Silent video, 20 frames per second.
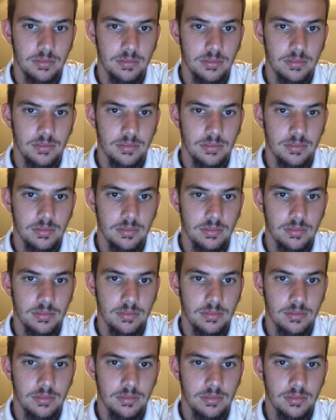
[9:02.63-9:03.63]

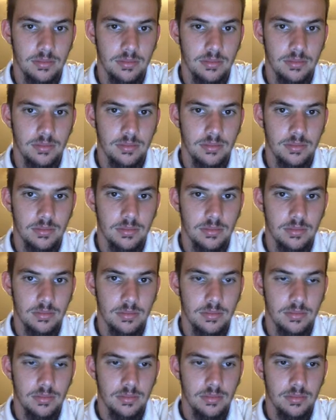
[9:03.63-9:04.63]

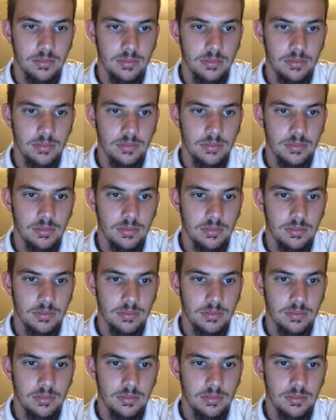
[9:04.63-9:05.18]
[no speech]